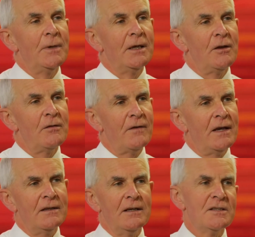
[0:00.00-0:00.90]
you know, the
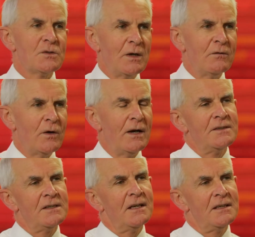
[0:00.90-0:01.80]
fact that it is 24
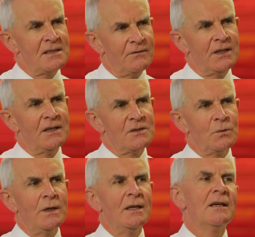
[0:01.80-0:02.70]
hours a day, 7 days
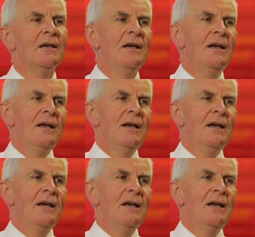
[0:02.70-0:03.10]
a week,